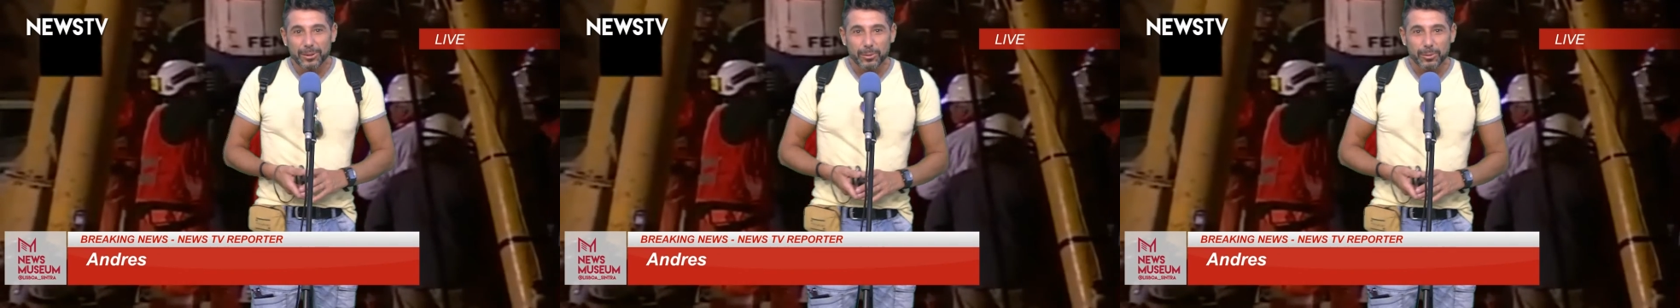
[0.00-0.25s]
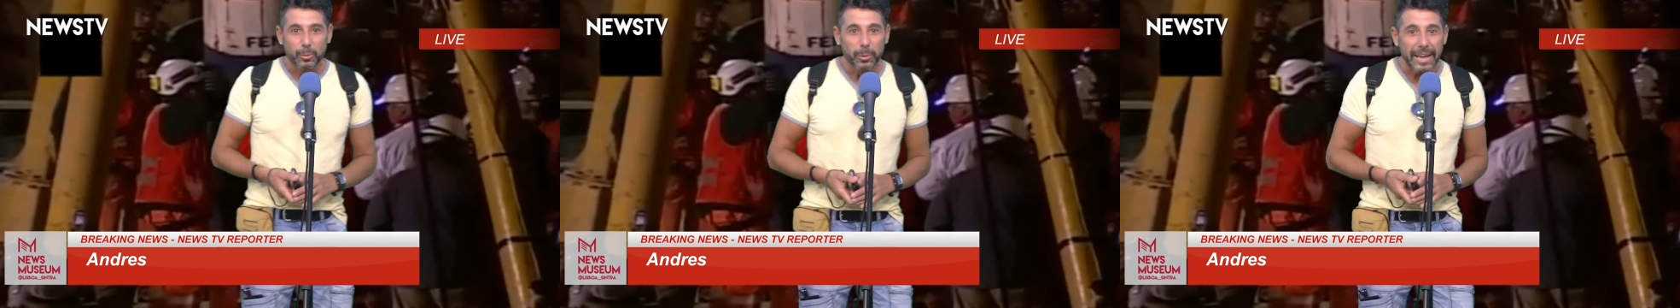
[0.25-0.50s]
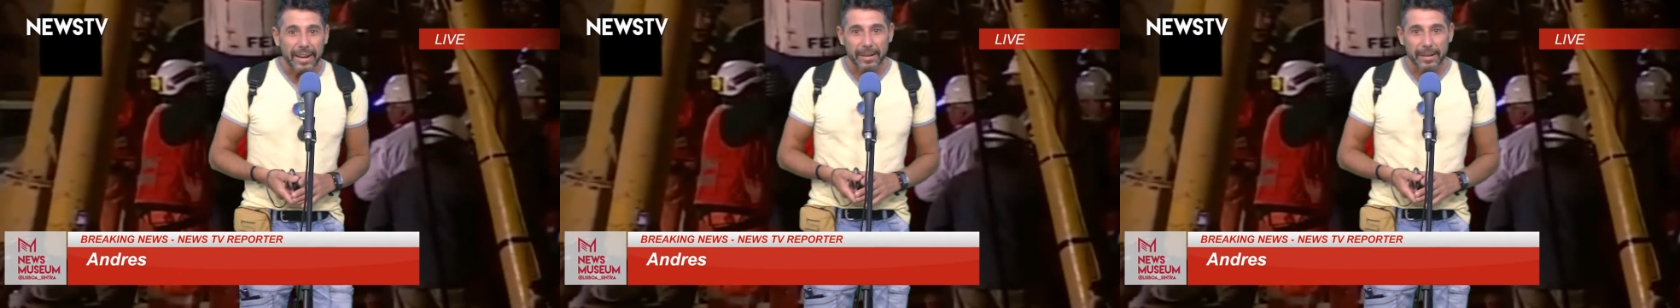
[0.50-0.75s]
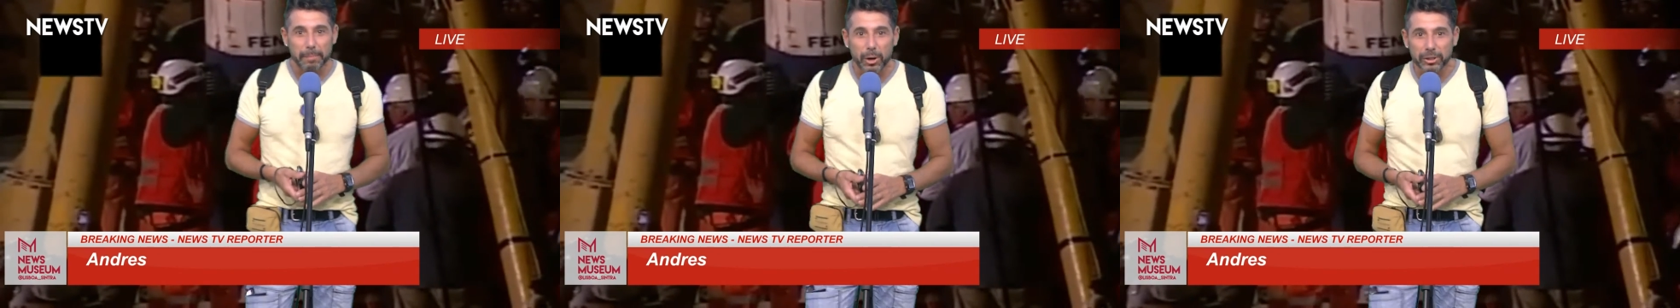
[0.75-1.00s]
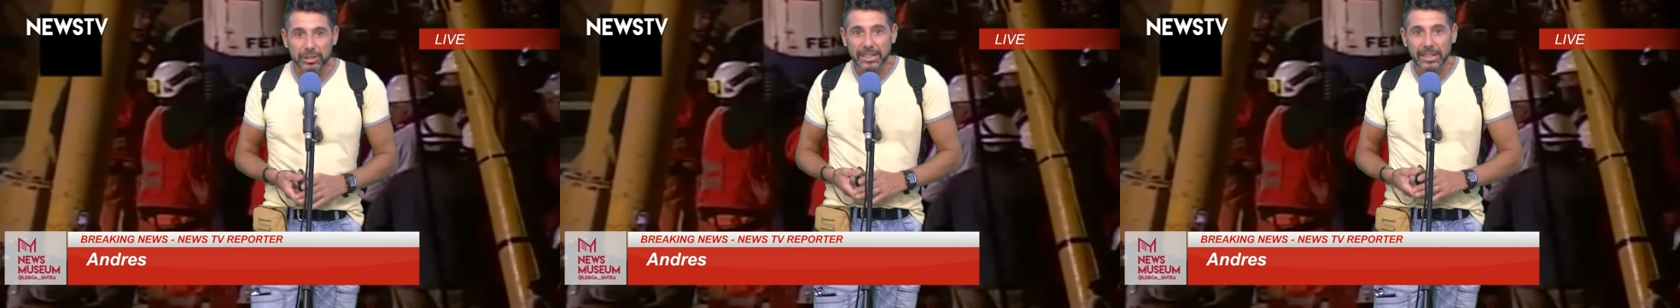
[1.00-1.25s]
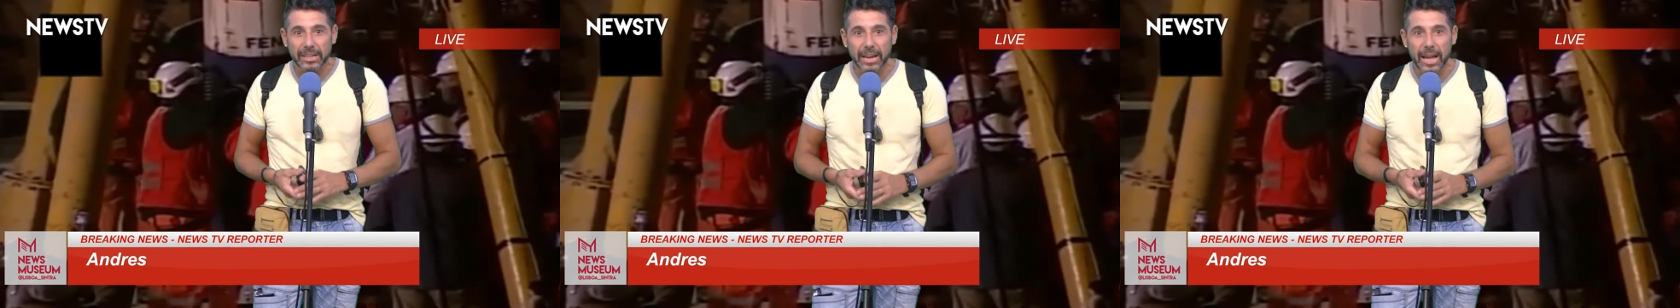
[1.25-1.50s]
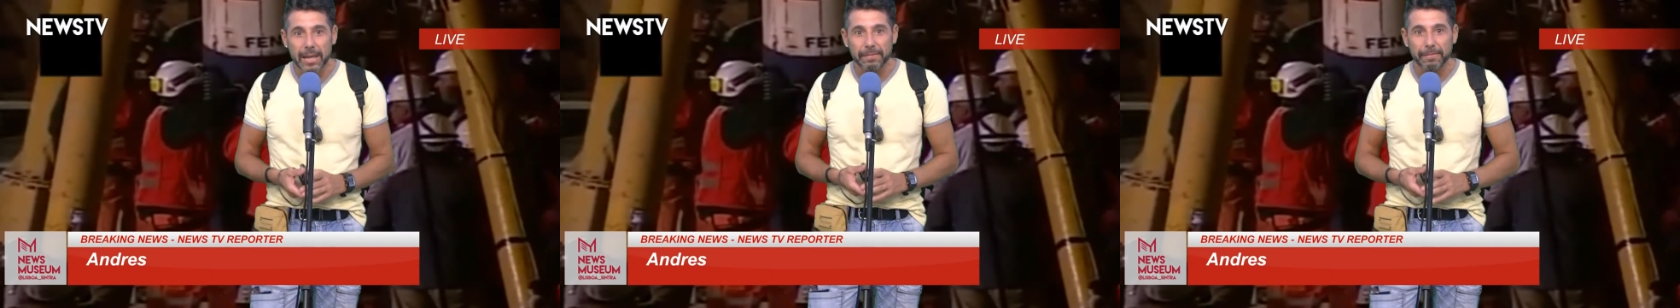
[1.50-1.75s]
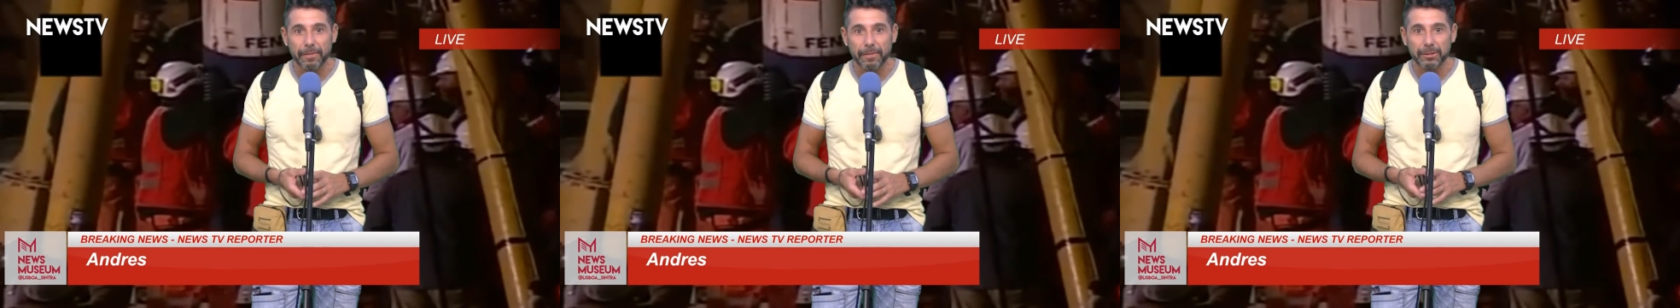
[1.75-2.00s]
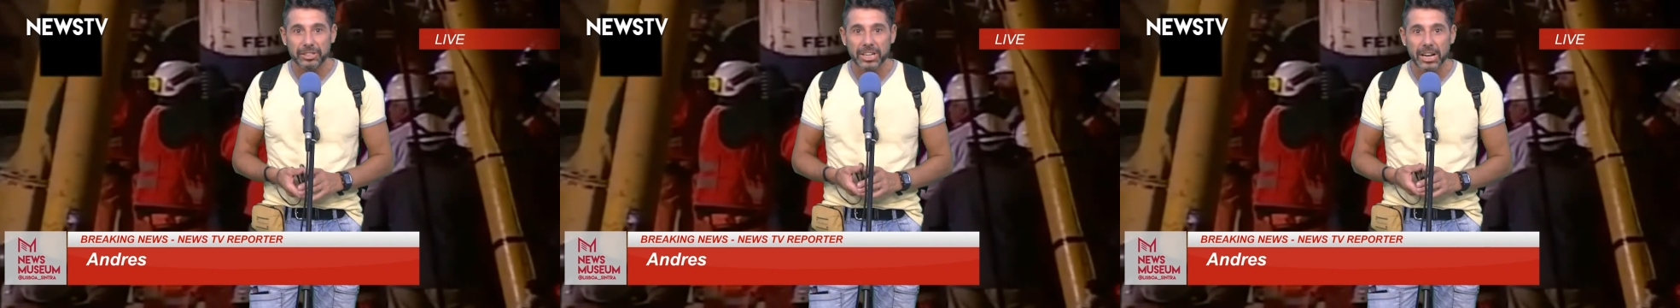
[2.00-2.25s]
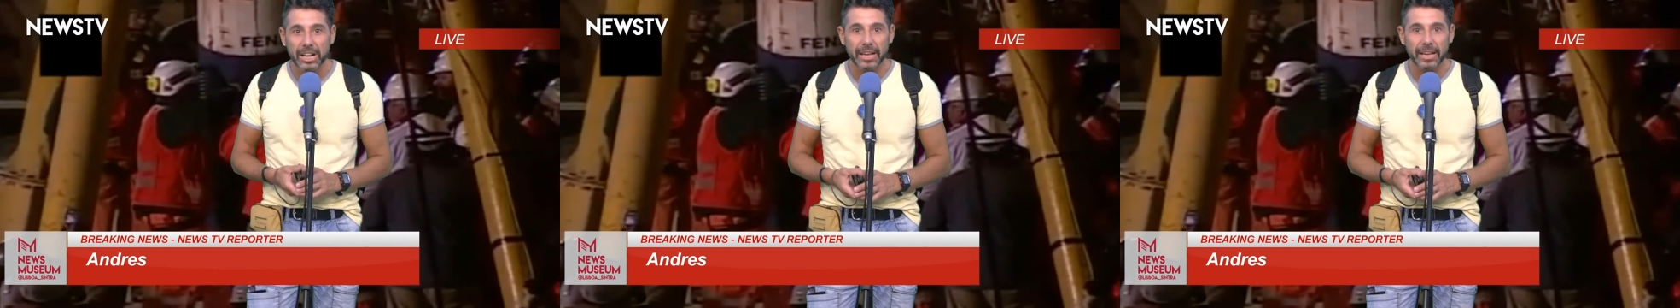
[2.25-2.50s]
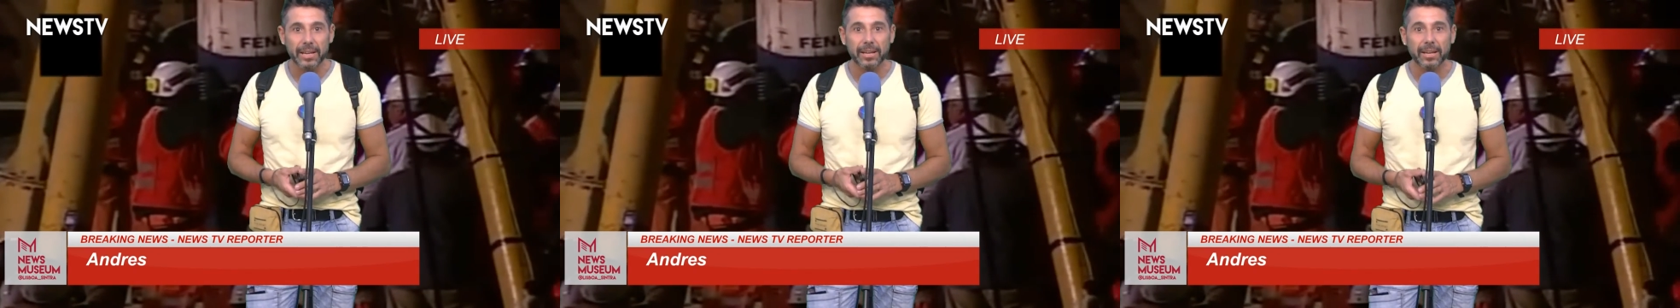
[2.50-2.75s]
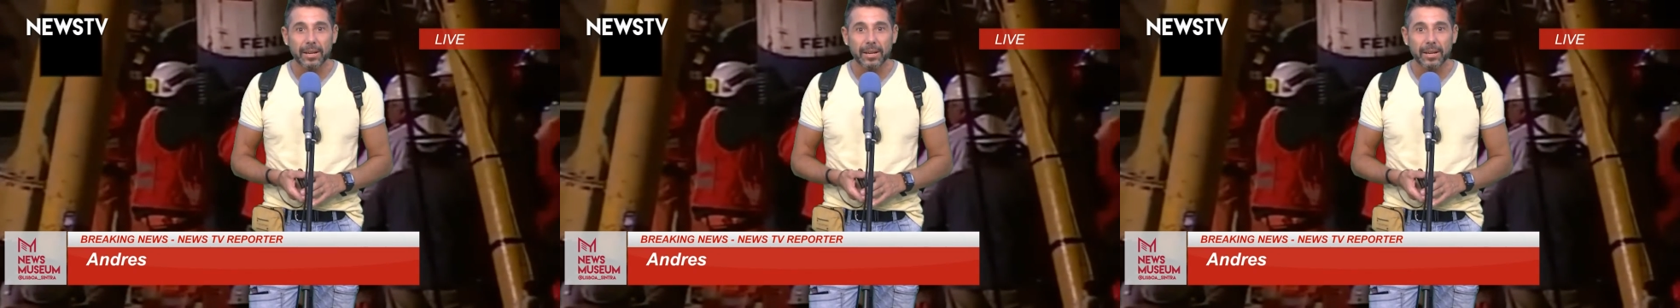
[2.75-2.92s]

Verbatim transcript: We are reporting live from Chile,